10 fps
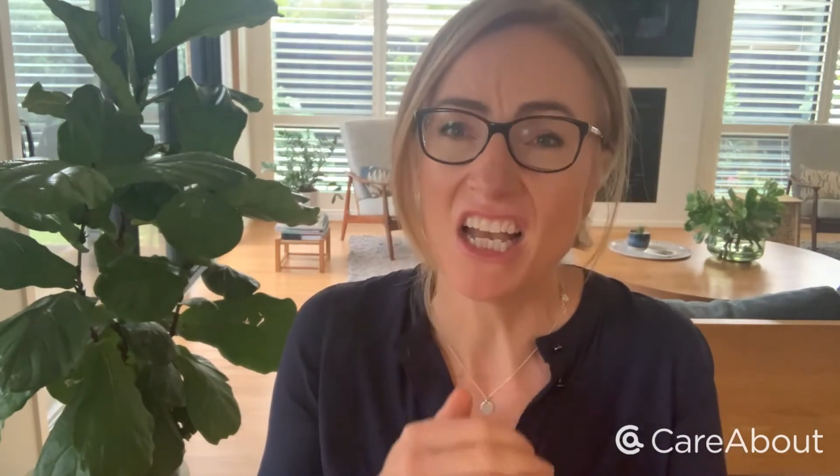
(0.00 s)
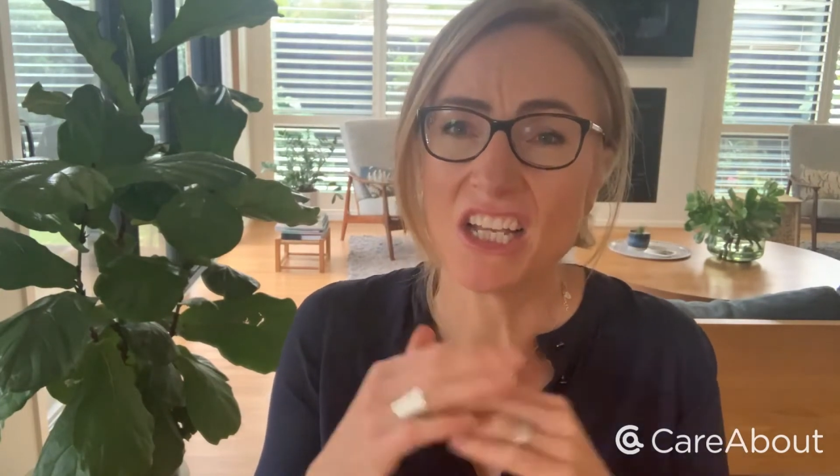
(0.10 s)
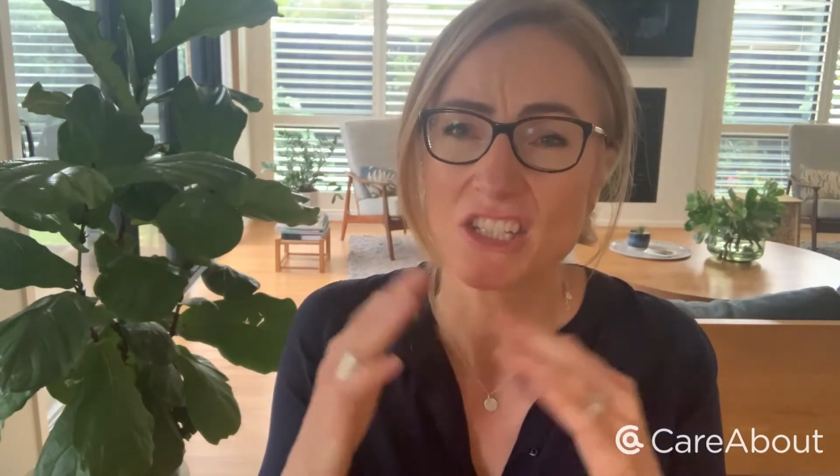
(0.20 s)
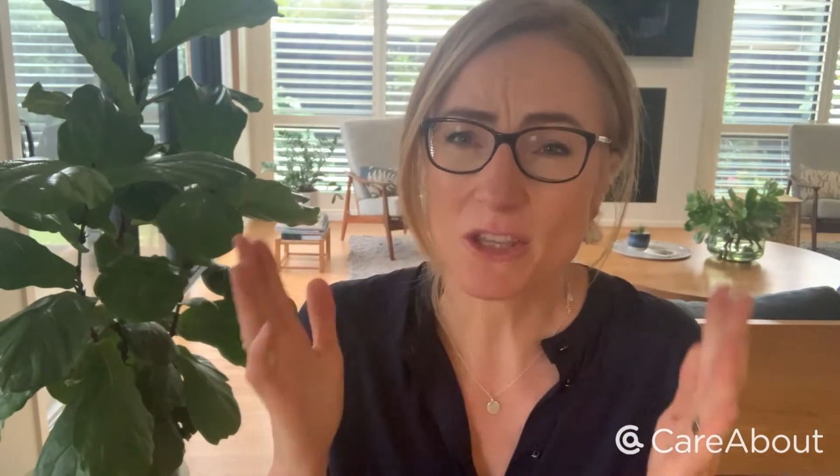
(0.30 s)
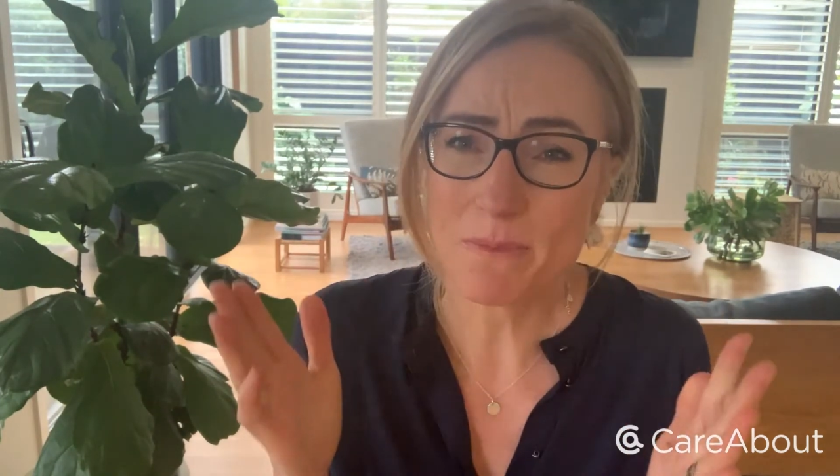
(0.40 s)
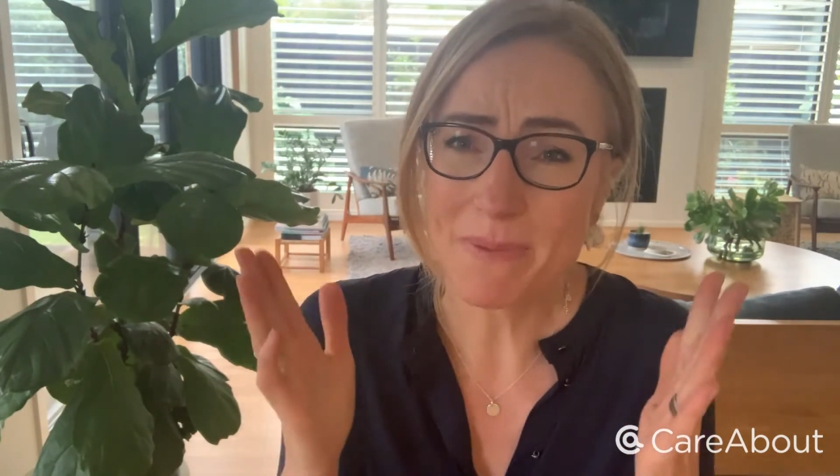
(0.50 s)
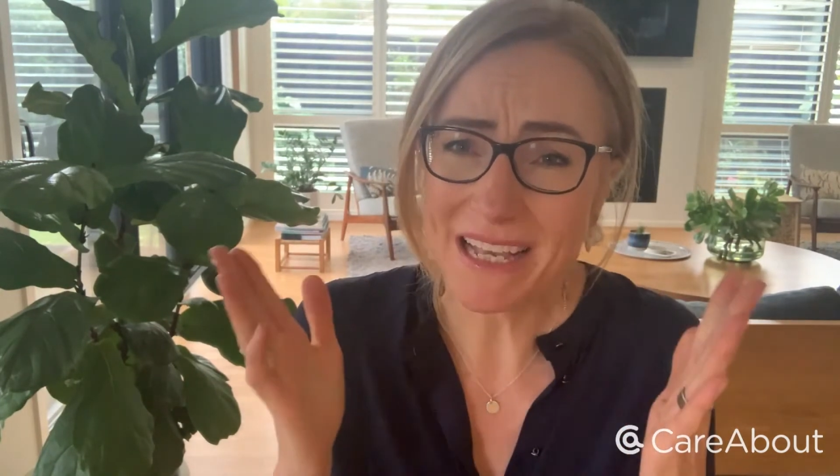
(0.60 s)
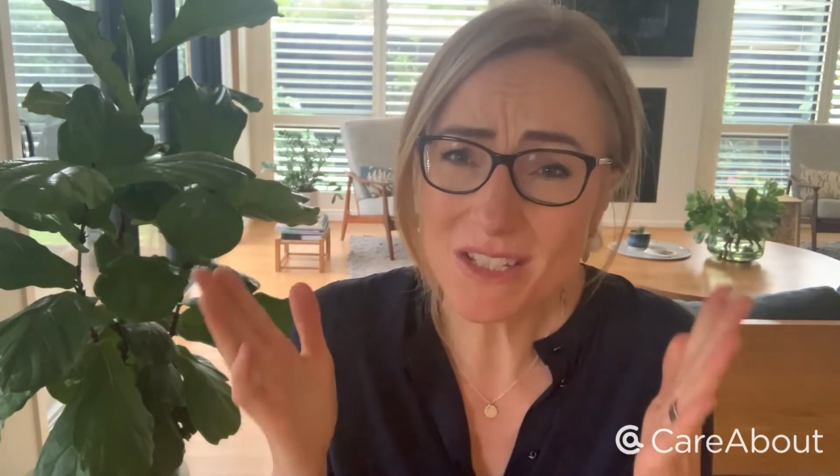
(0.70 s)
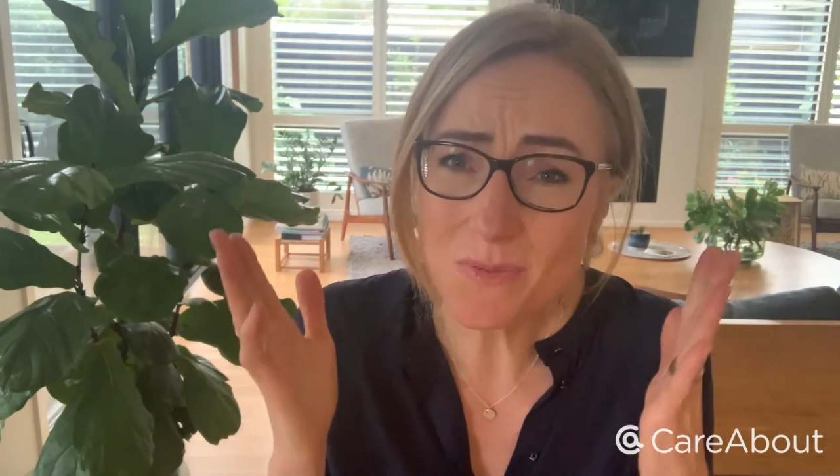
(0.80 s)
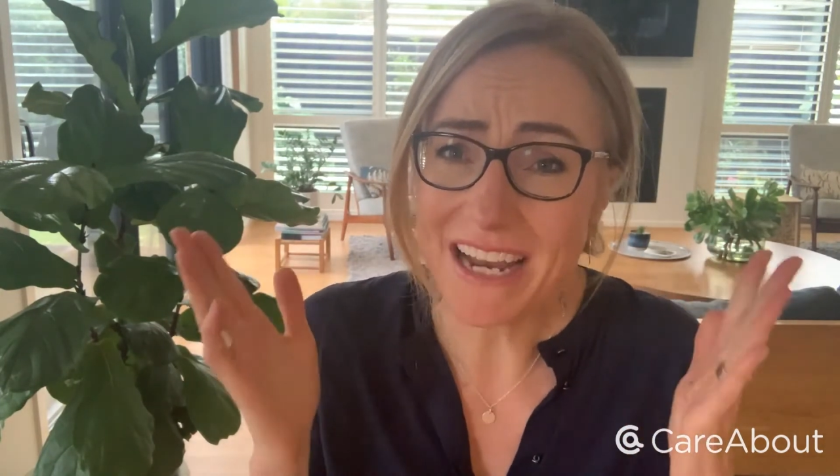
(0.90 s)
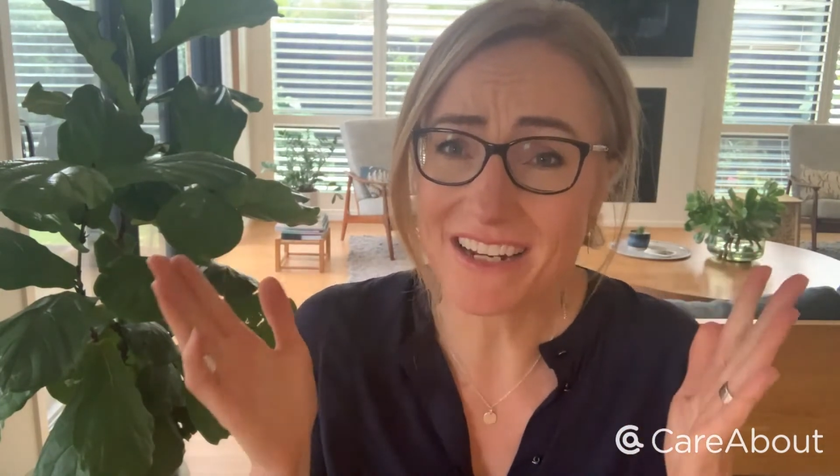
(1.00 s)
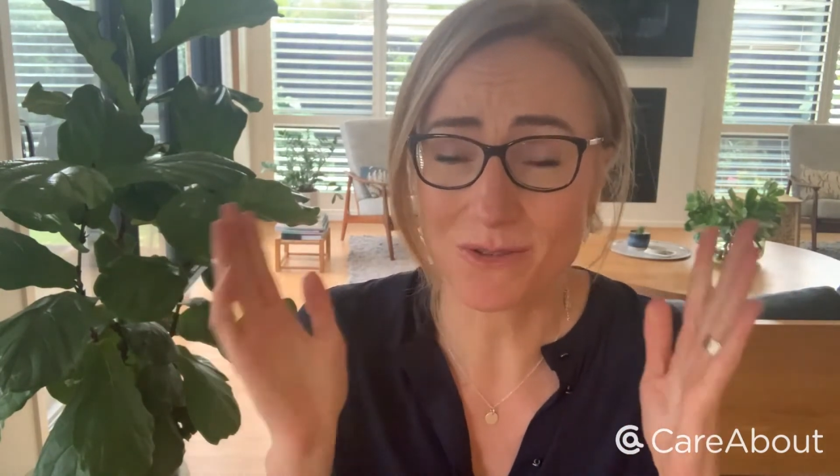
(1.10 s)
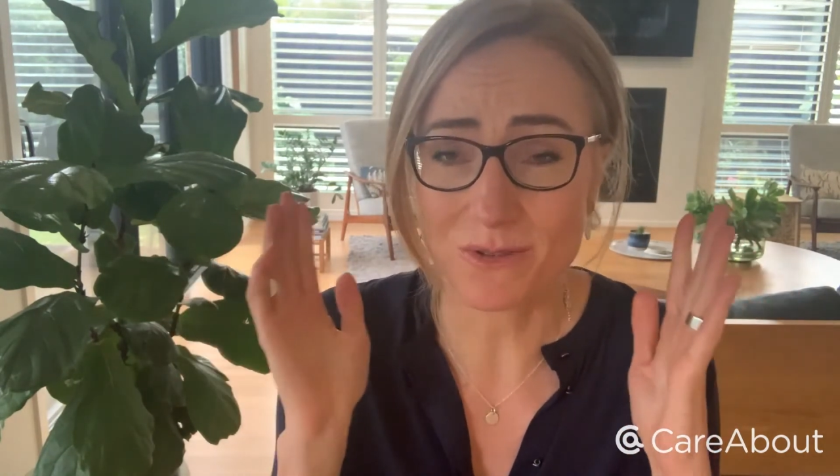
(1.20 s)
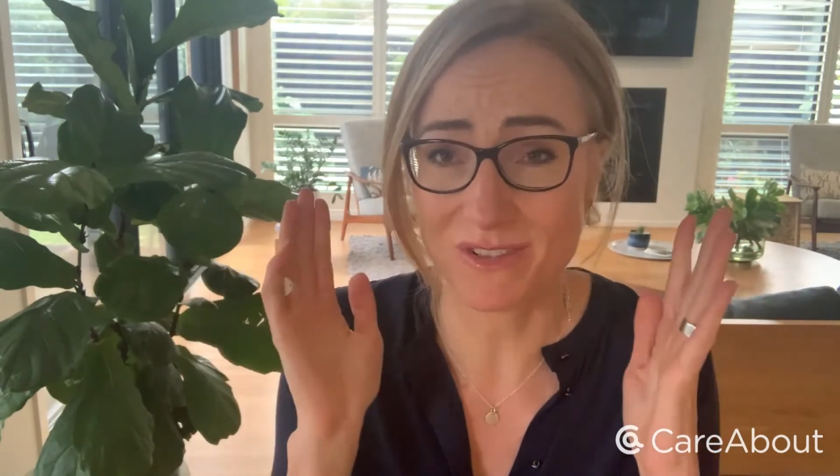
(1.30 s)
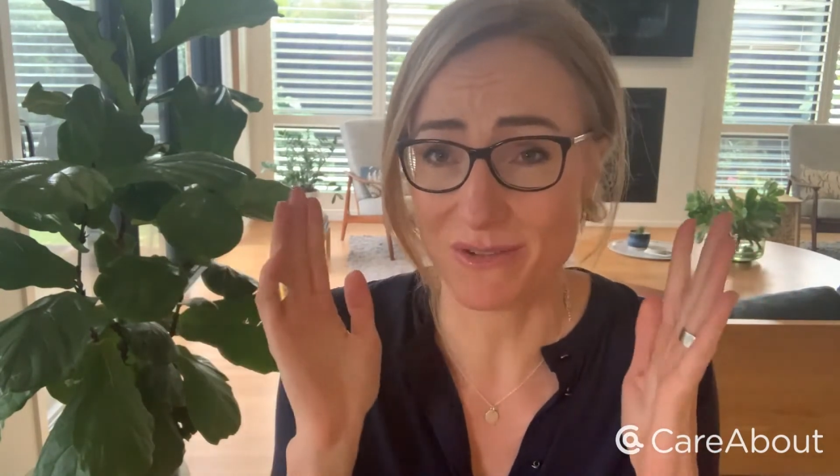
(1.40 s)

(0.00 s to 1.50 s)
So the best way to sort of